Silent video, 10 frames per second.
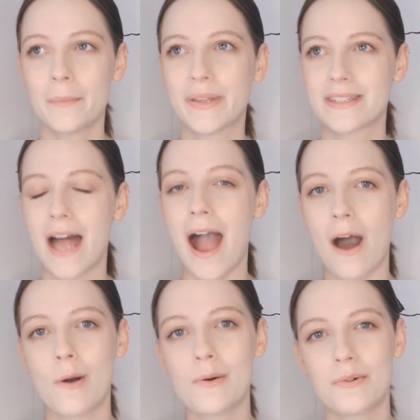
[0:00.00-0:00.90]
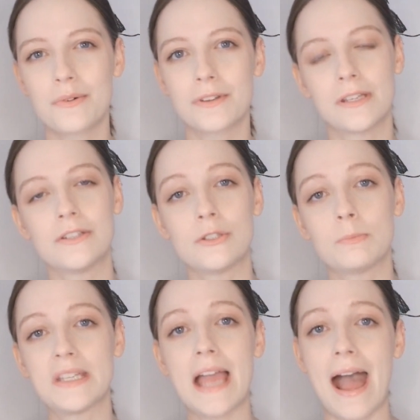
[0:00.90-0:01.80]
Because how can
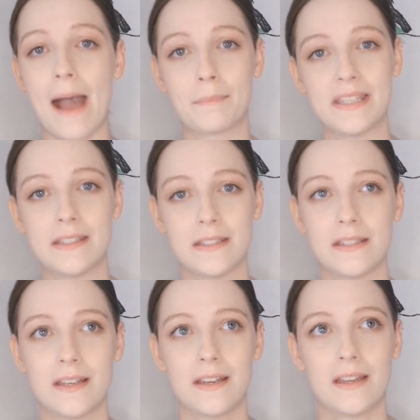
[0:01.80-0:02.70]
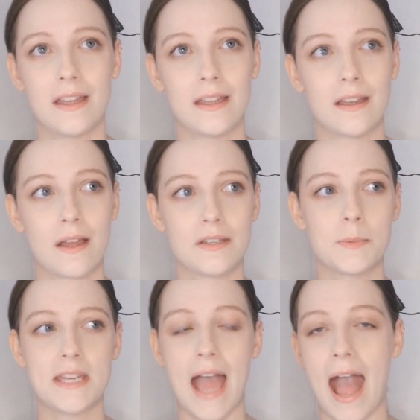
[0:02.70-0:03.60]
you be happy and
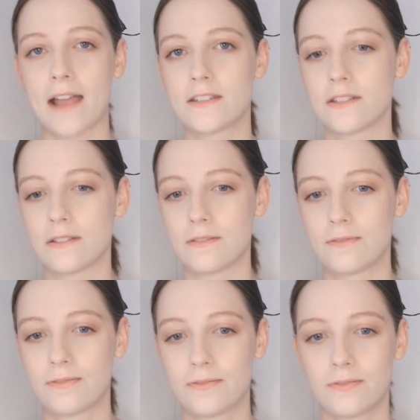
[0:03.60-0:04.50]
be active